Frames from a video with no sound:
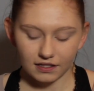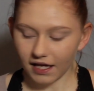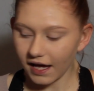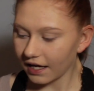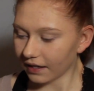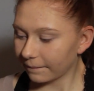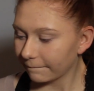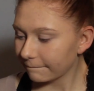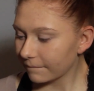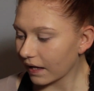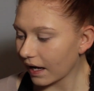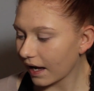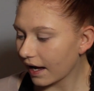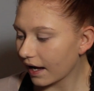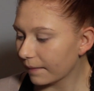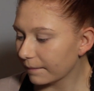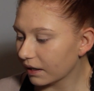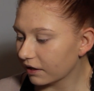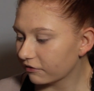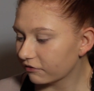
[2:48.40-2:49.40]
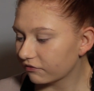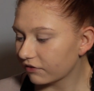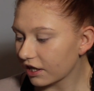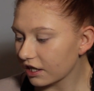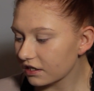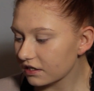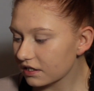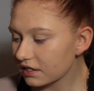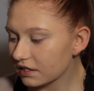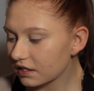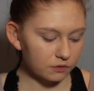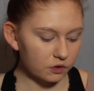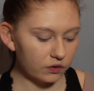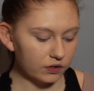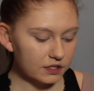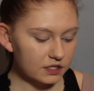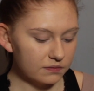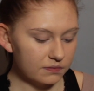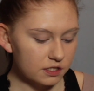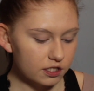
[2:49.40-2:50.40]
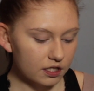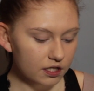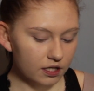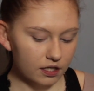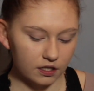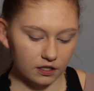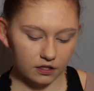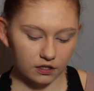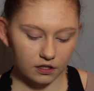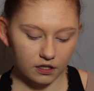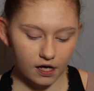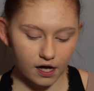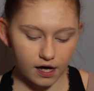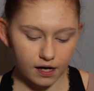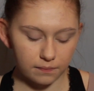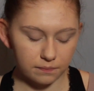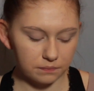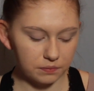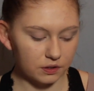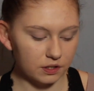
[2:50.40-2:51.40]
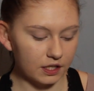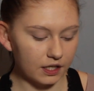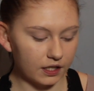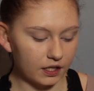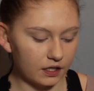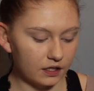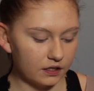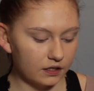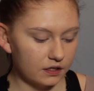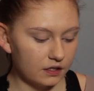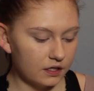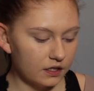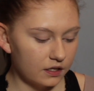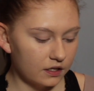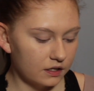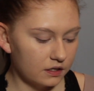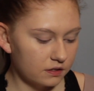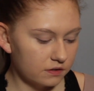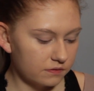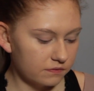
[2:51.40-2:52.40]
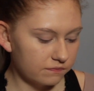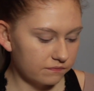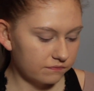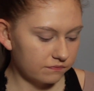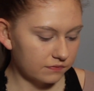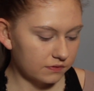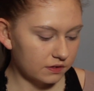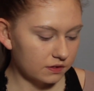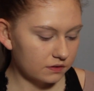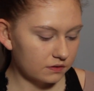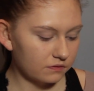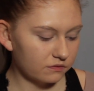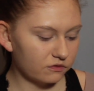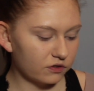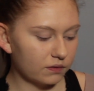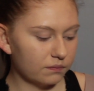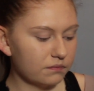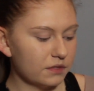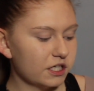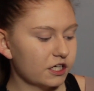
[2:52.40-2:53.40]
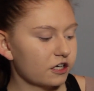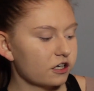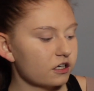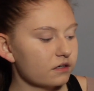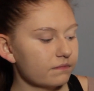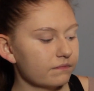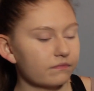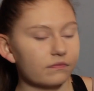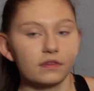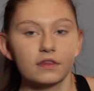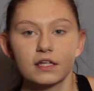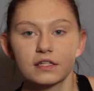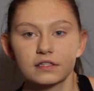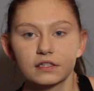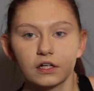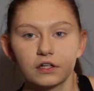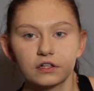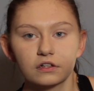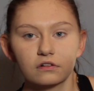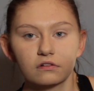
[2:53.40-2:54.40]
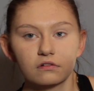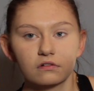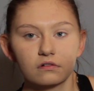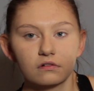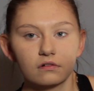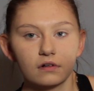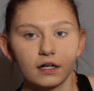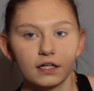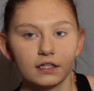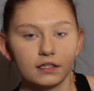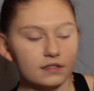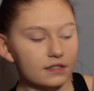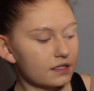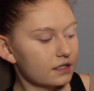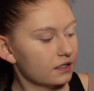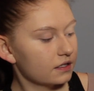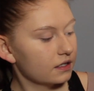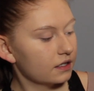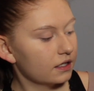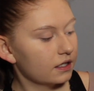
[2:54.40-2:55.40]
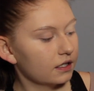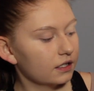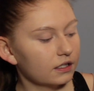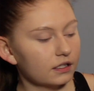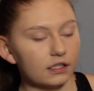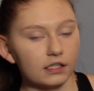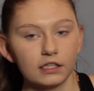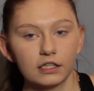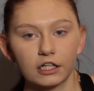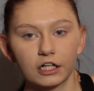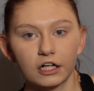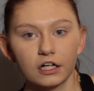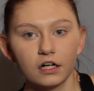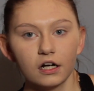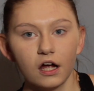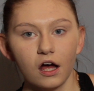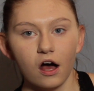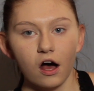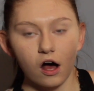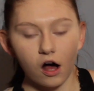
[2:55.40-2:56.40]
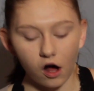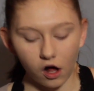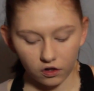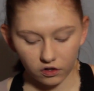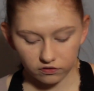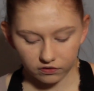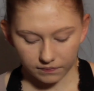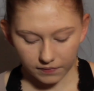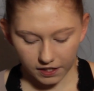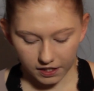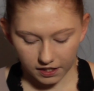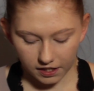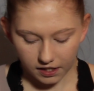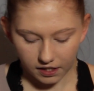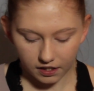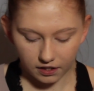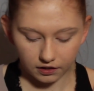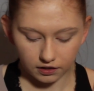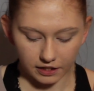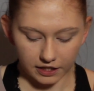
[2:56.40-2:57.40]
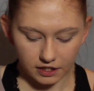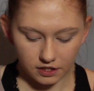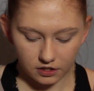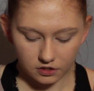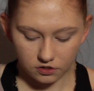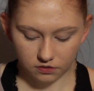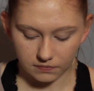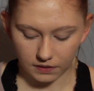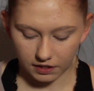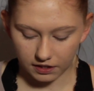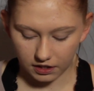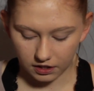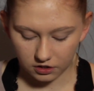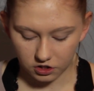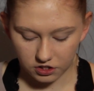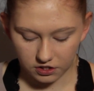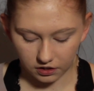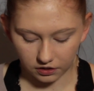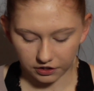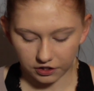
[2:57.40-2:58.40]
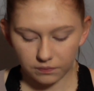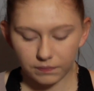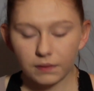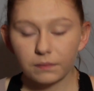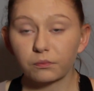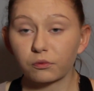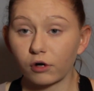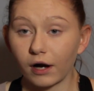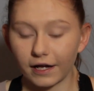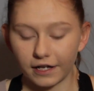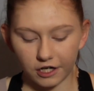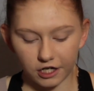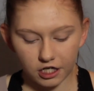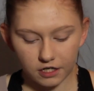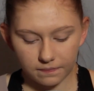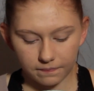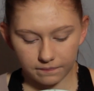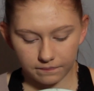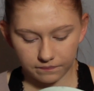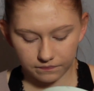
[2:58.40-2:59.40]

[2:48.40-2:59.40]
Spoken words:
yeah, first I'm going to be putting Vermeer, this color right here, all over my lid to make it just a little bit brighter.